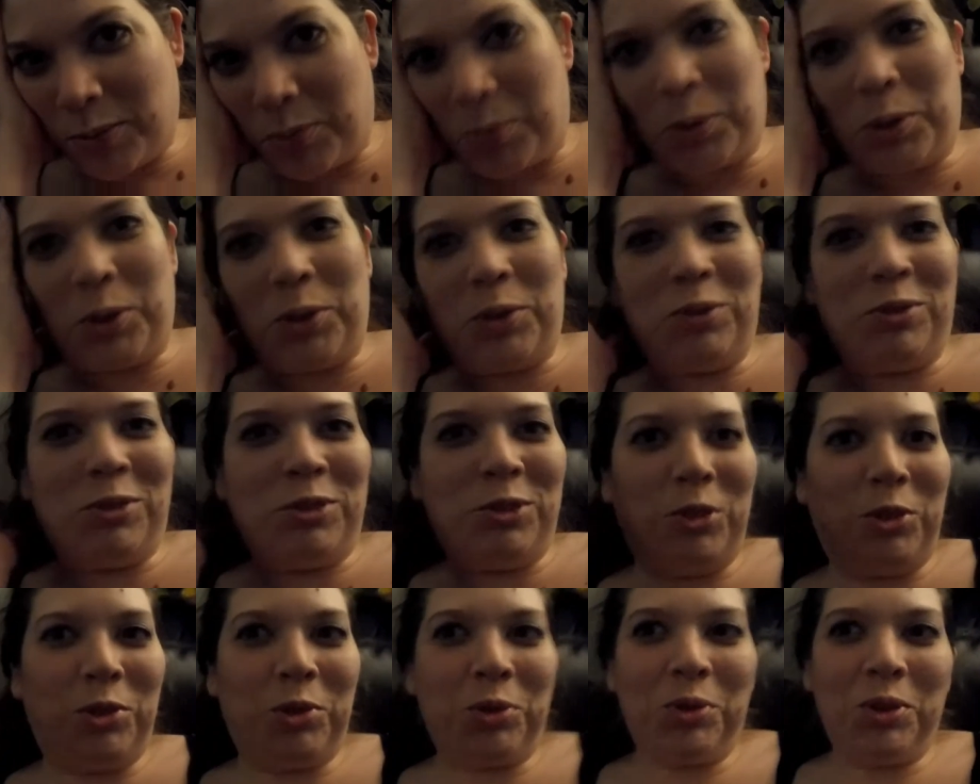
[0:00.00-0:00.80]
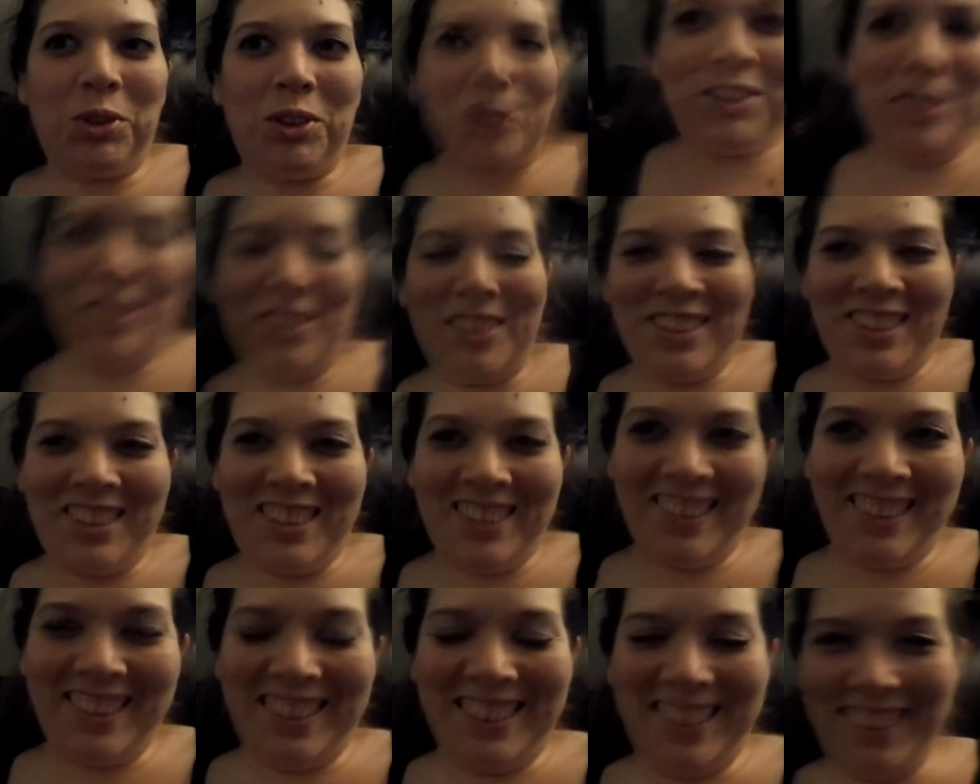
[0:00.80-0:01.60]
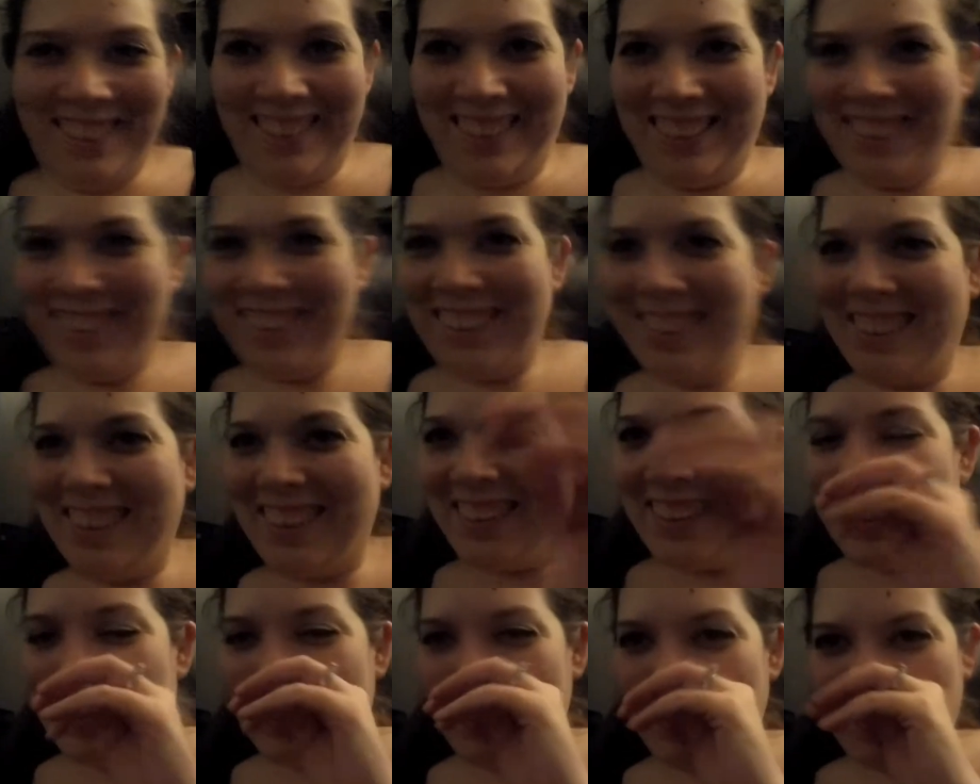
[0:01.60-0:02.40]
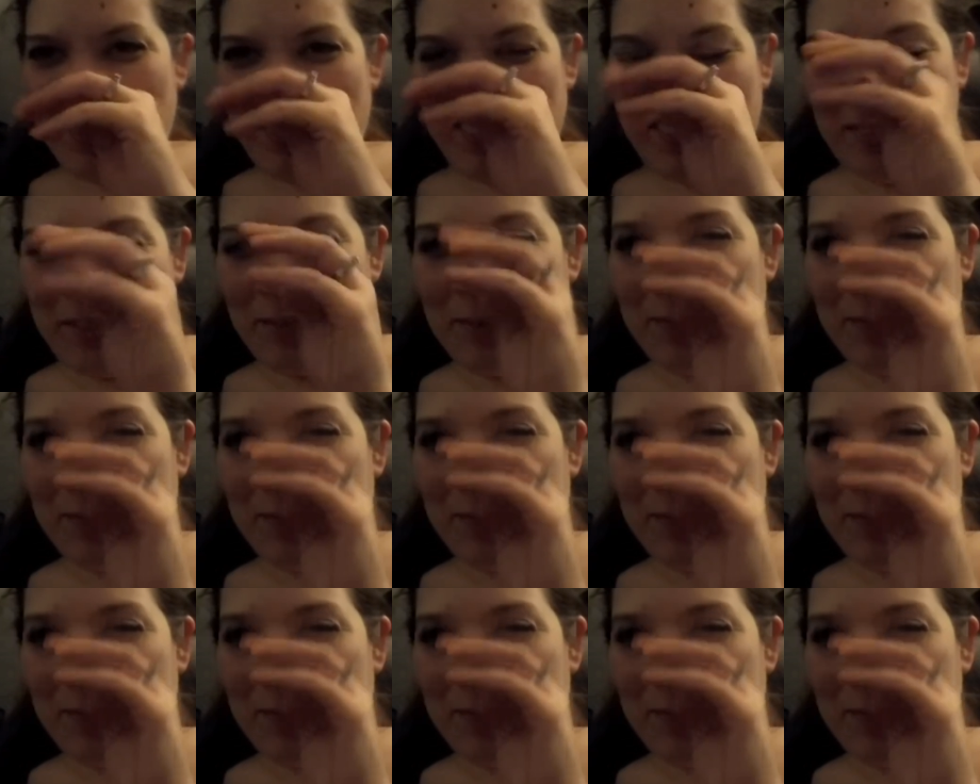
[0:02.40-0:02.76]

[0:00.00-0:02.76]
Better have enjoyed it. Oh, is it any good?